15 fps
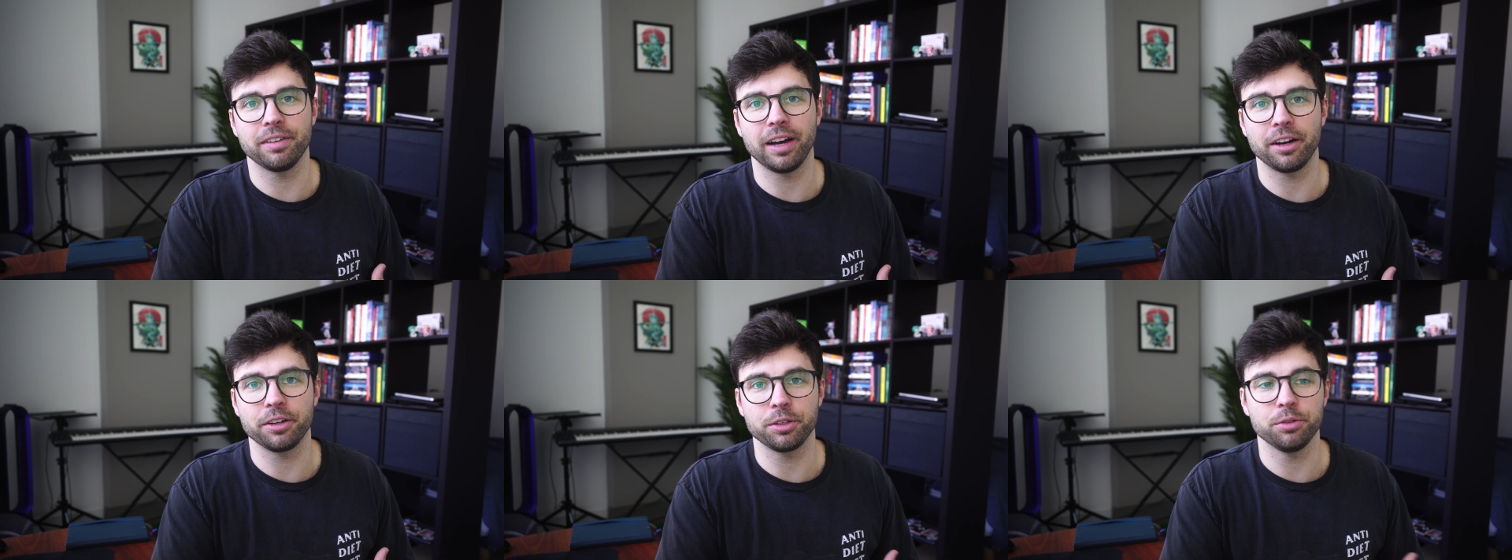
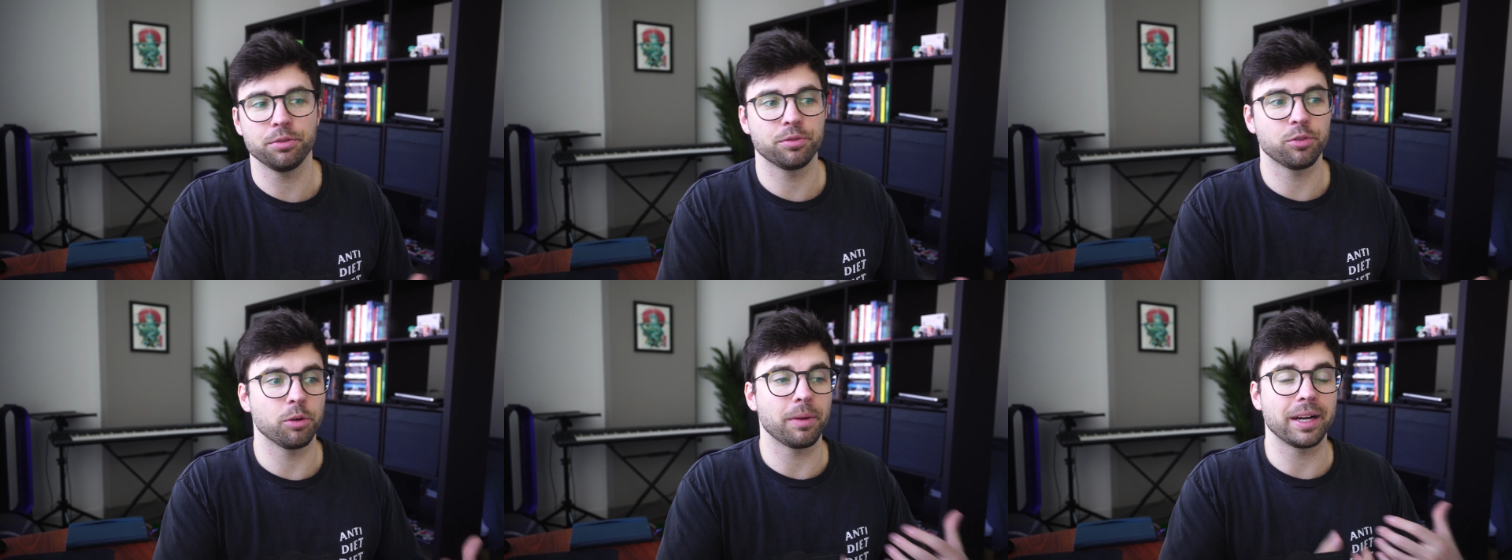value
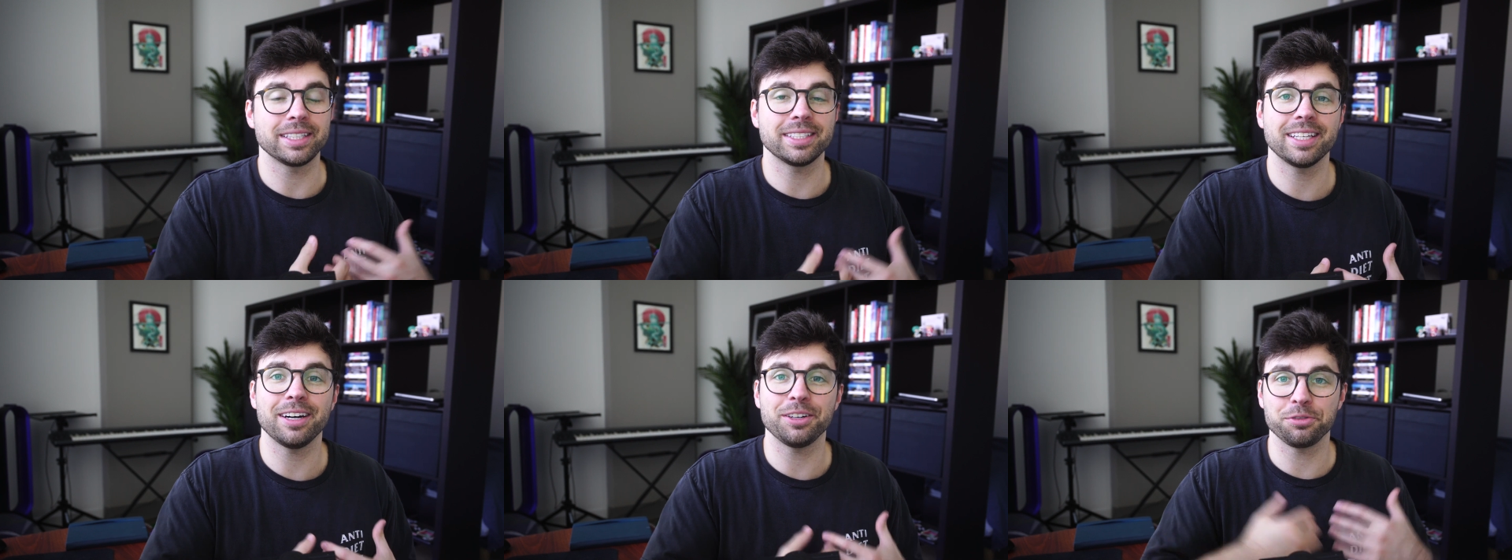for
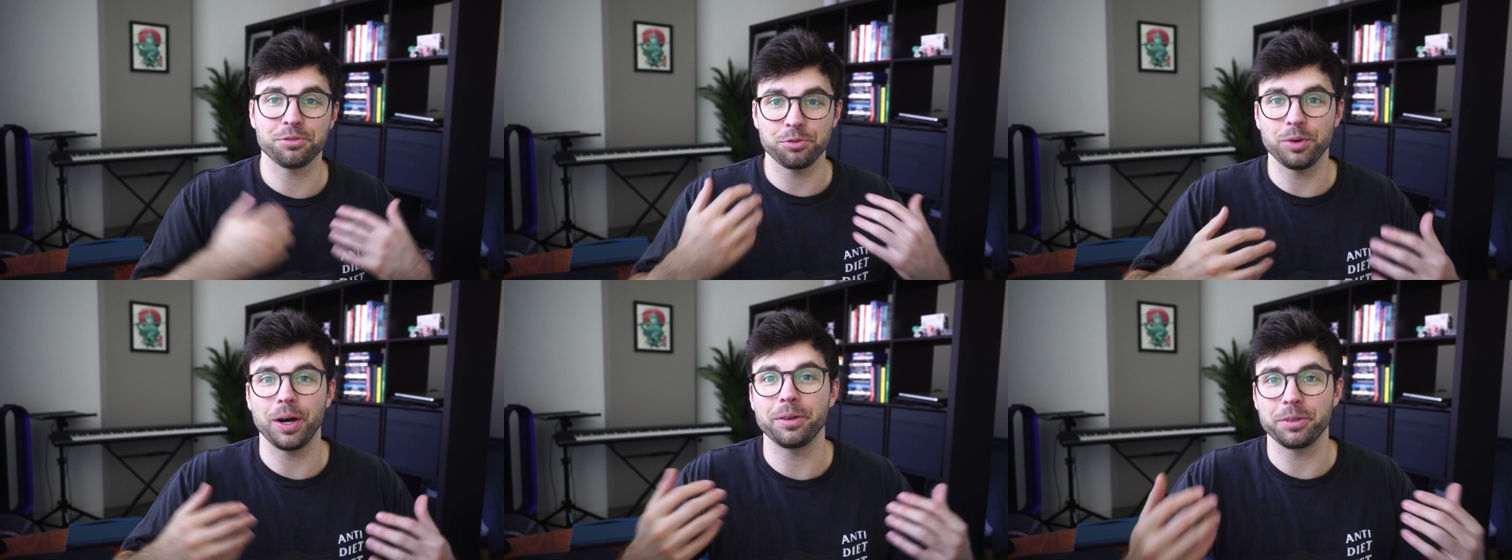
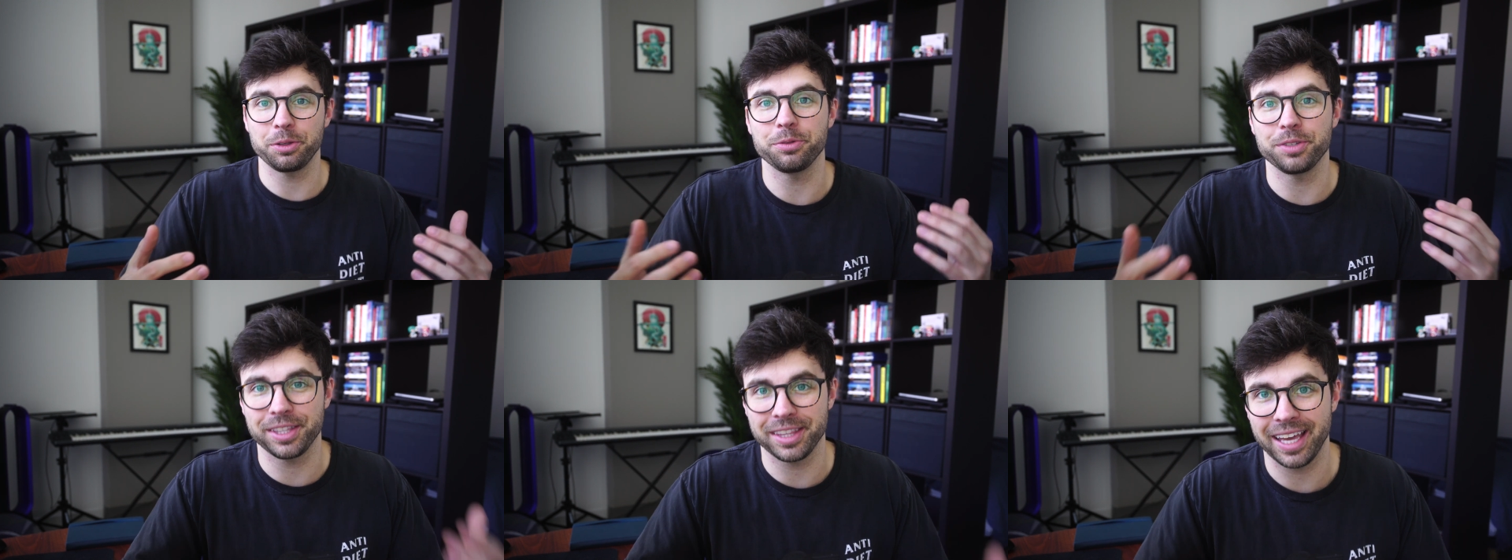myself while
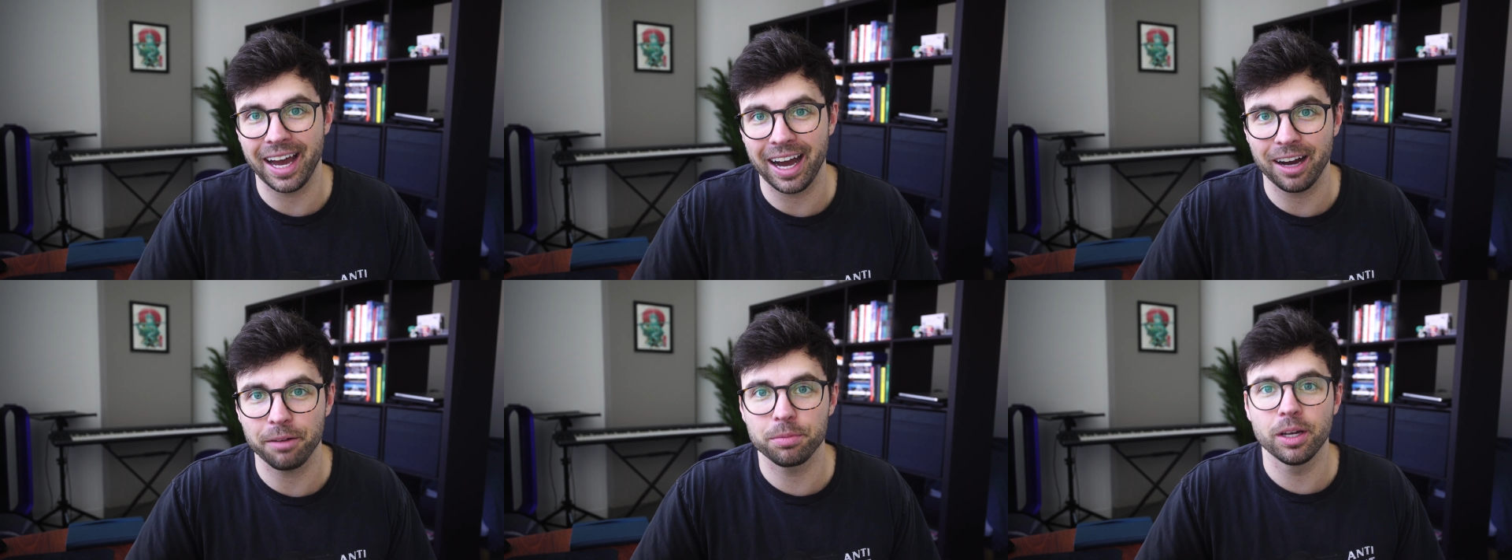using the
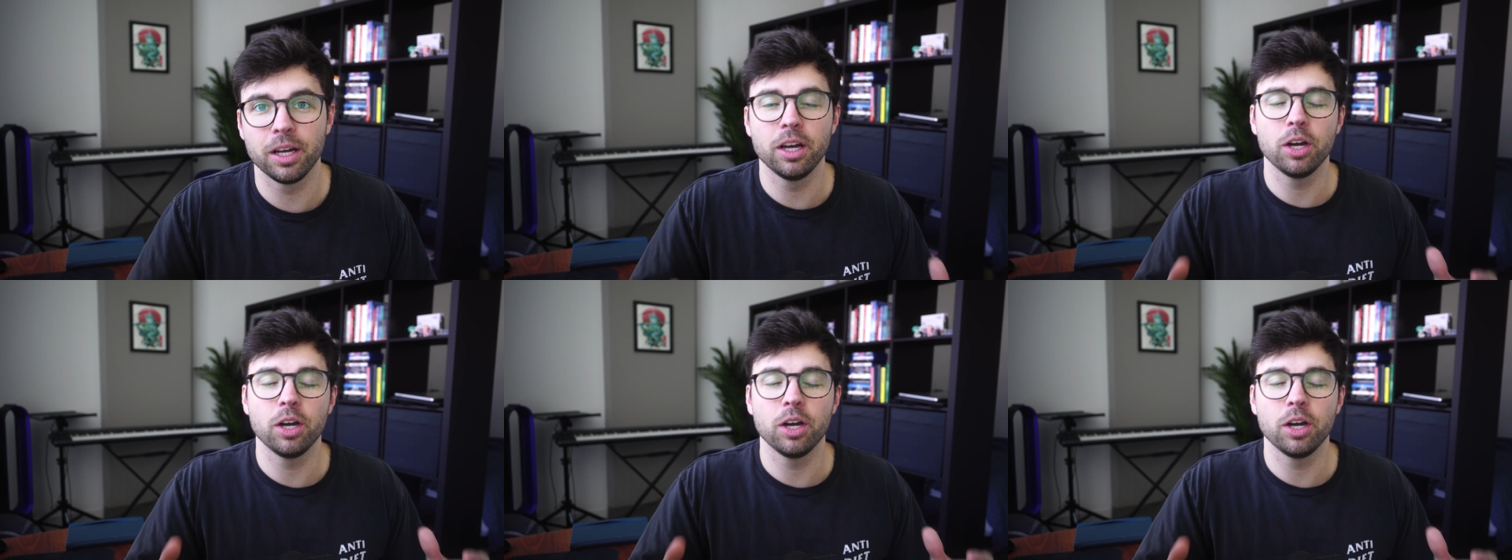app